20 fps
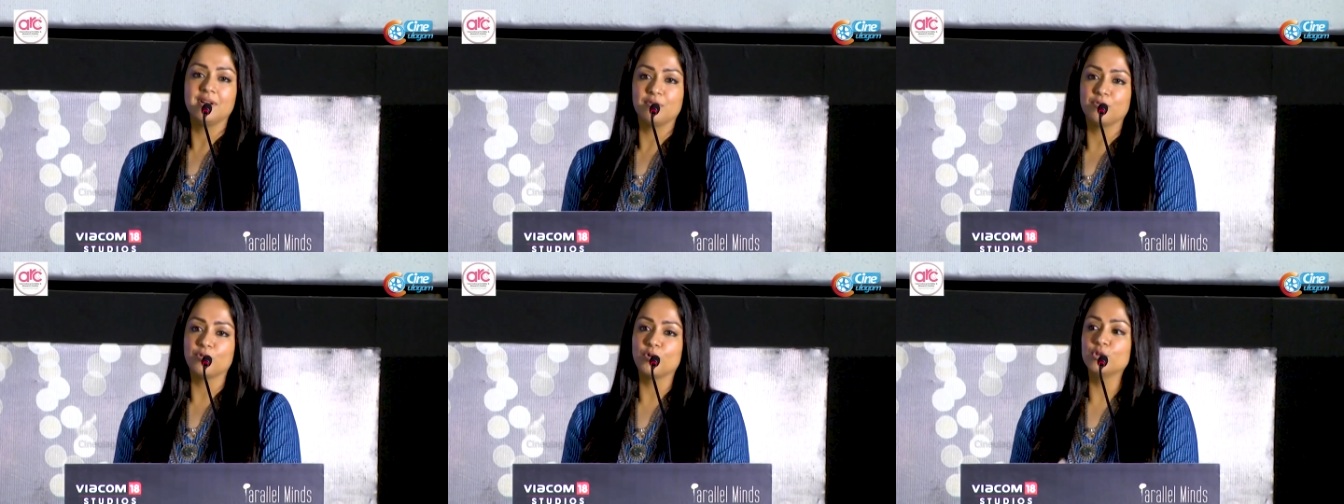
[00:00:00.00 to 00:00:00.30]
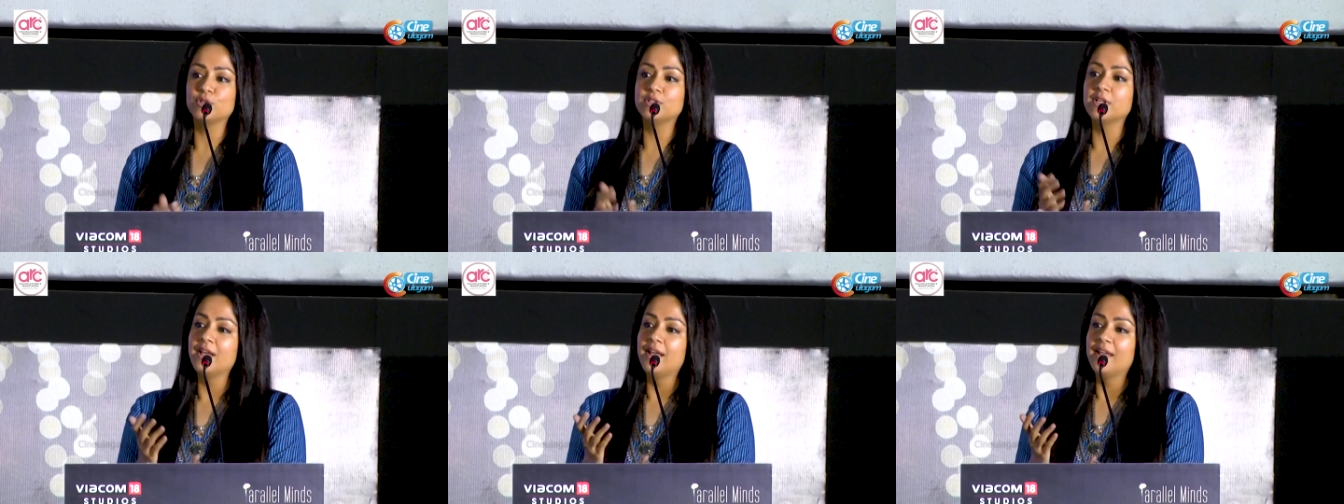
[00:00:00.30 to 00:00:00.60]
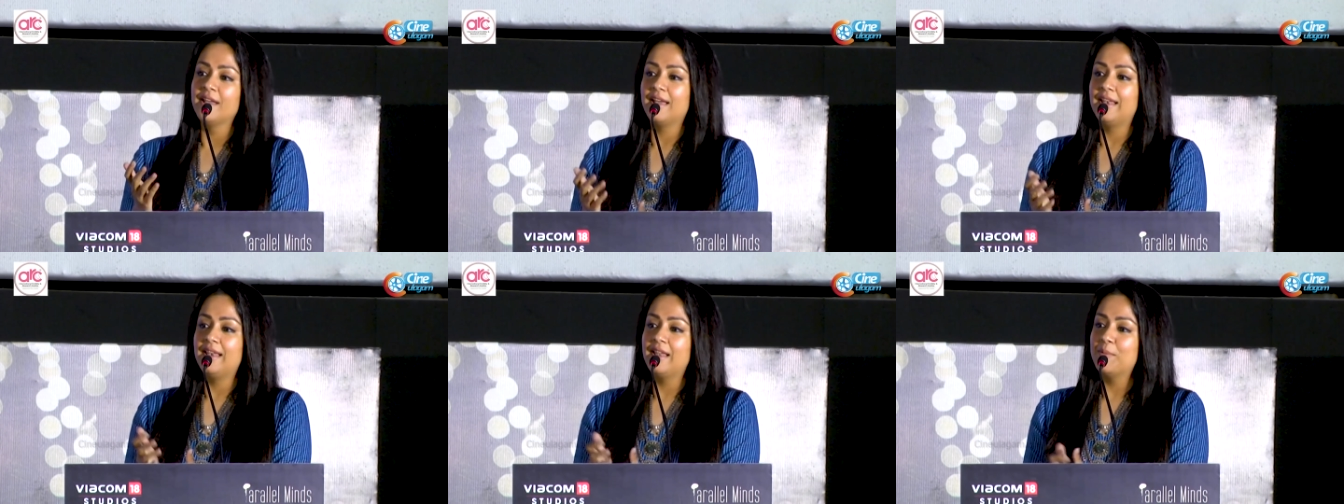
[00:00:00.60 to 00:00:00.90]
Of course,
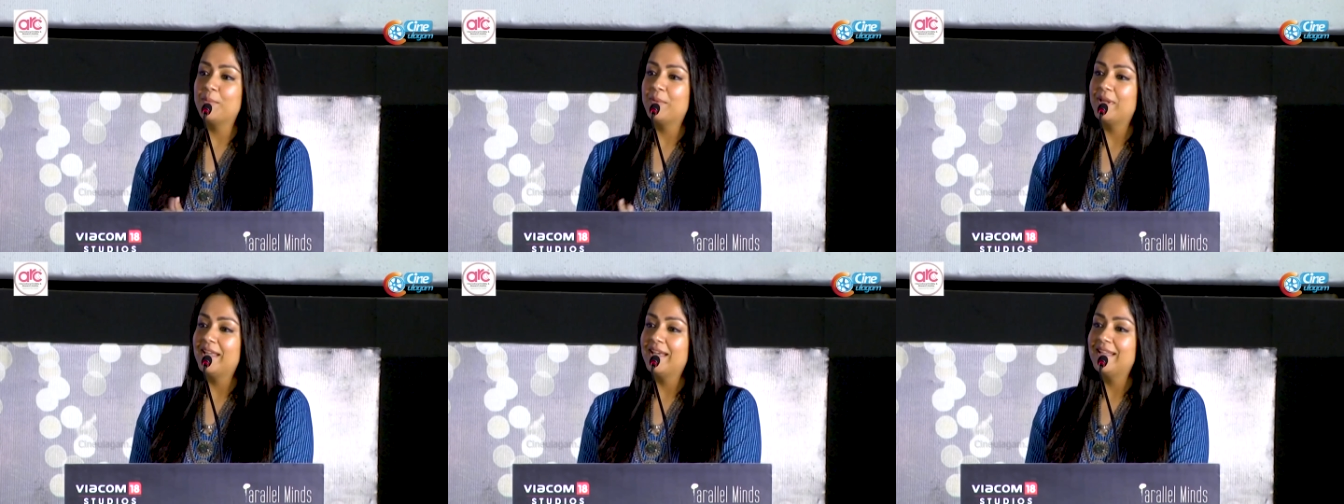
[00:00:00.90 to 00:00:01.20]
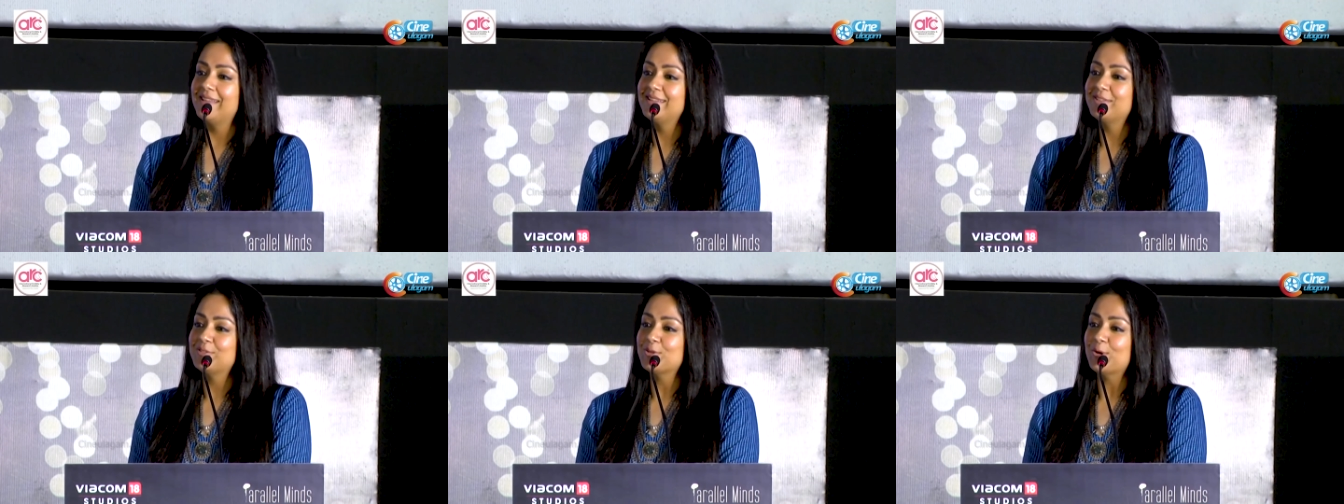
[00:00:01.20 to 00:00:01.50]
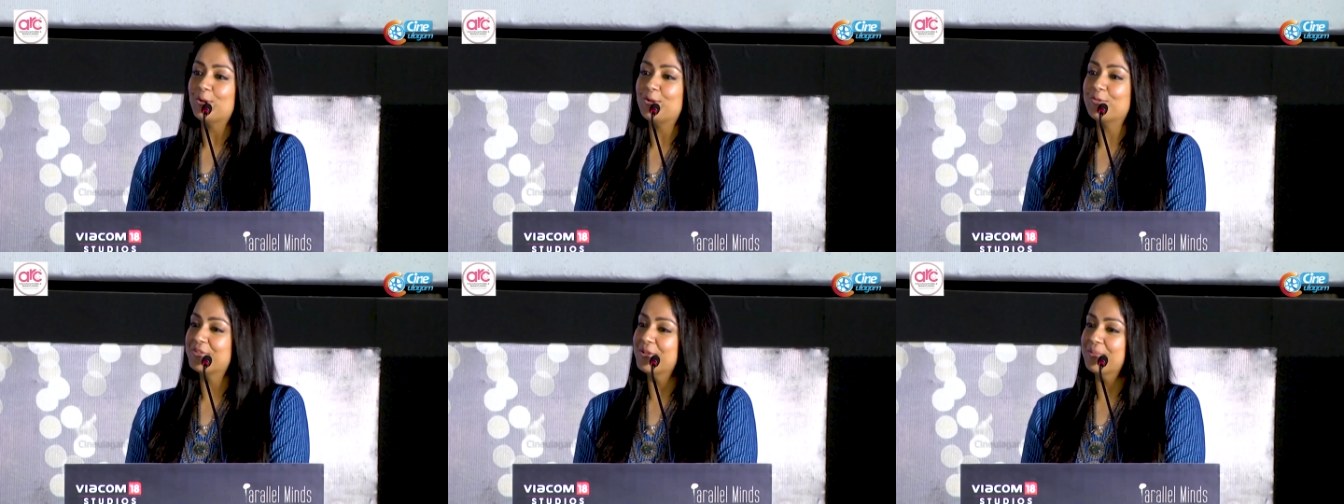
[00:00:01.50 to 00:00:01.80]
Ella Malayalis,
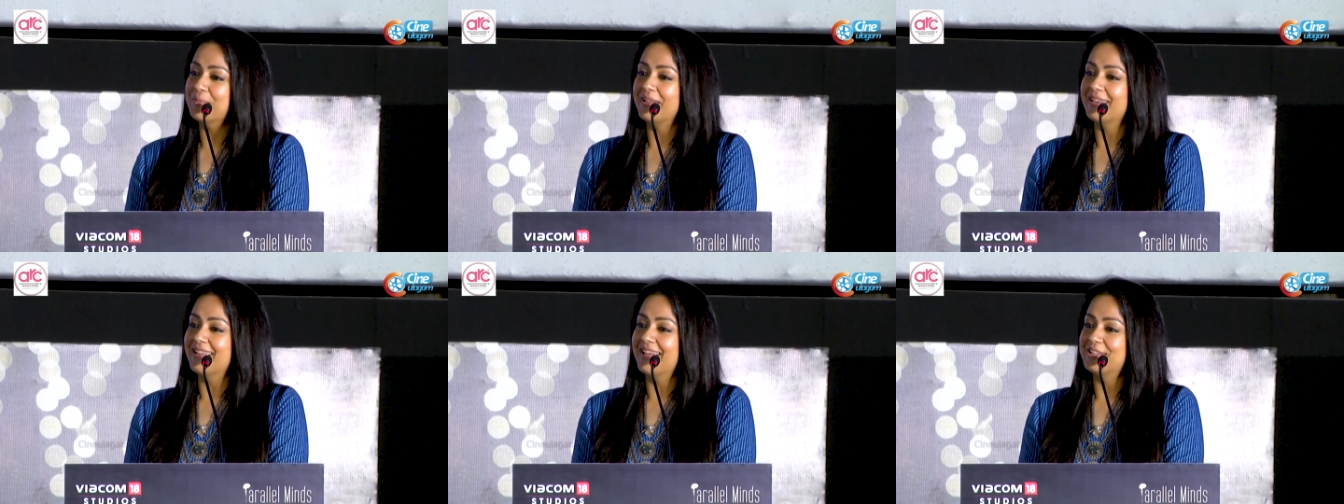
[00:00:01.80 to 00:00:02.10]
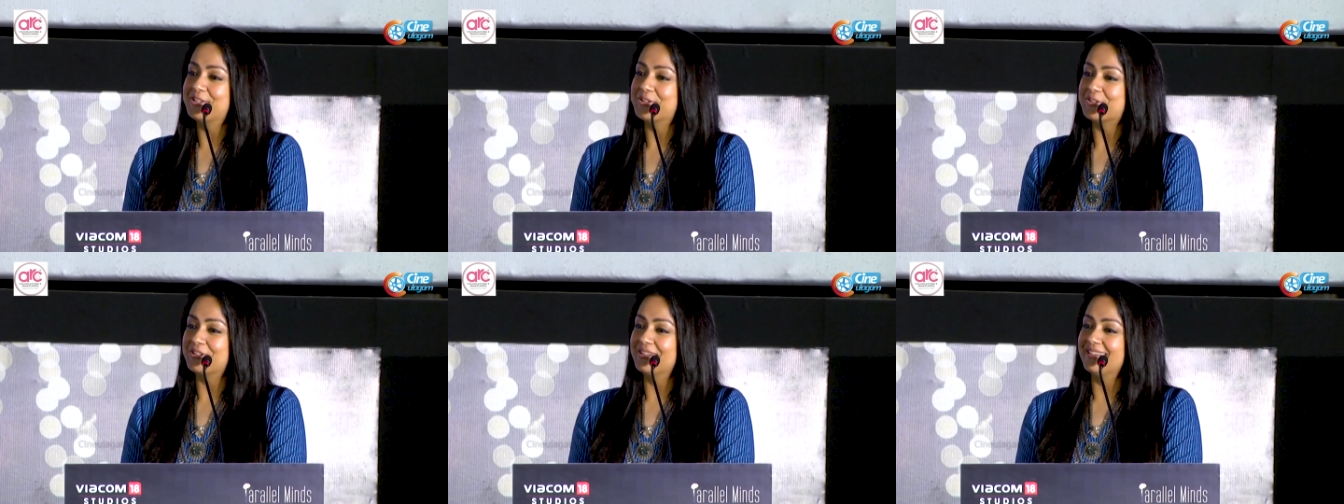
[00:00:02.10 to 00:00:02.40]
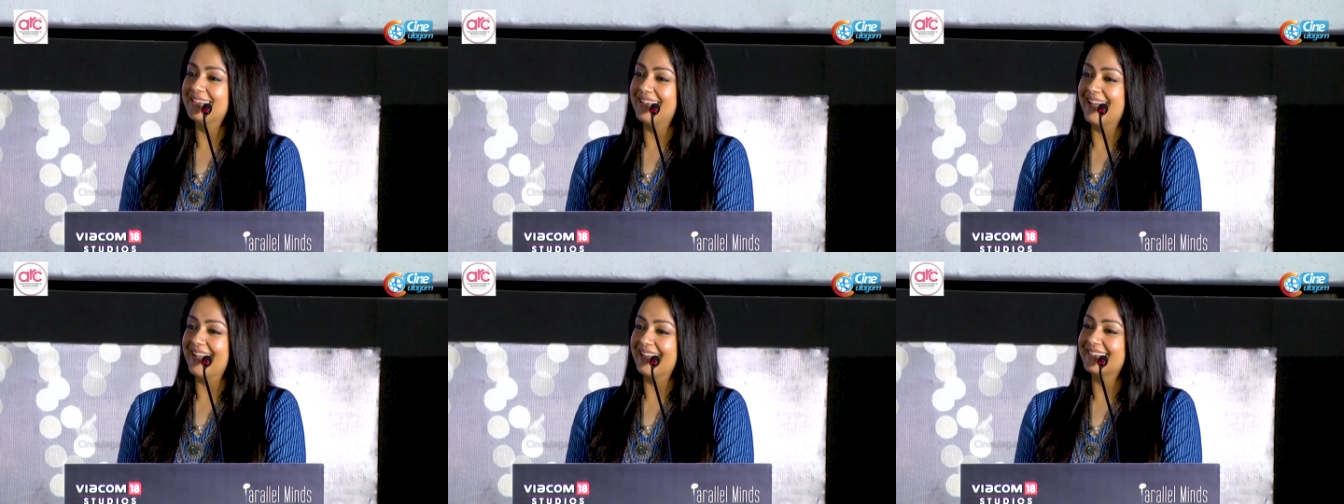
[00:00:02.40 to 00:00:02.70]
all of them are
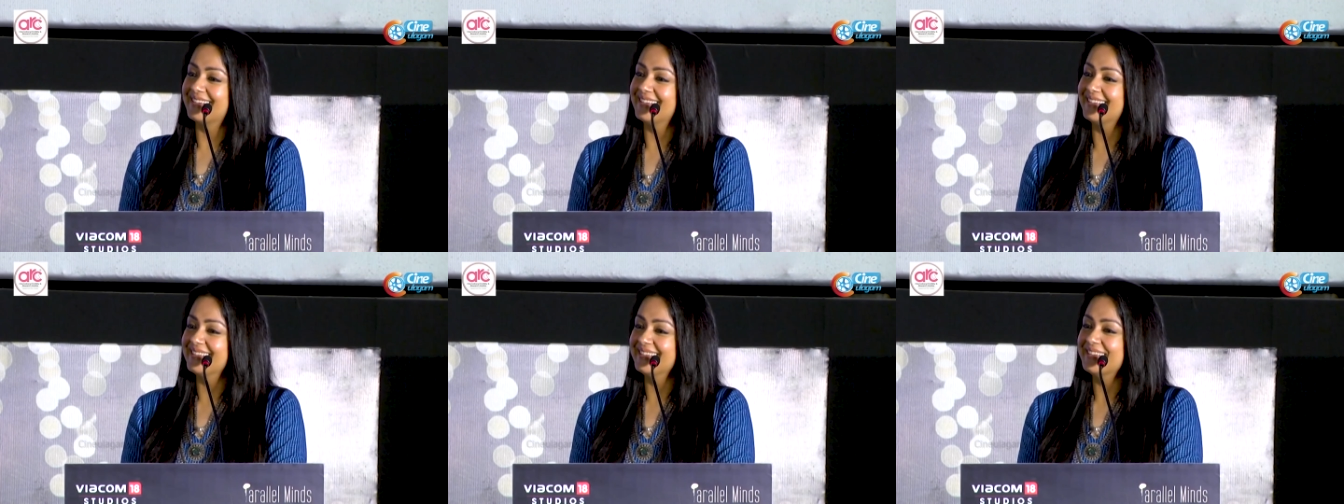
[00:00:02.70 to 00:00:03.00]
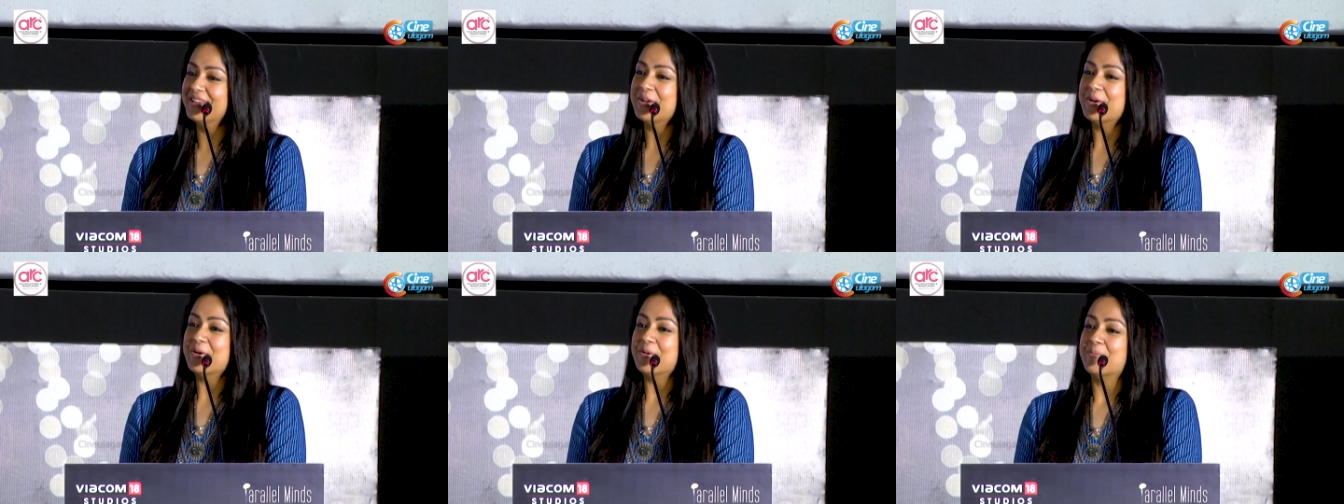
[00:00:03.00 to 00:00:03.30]
natural in acting,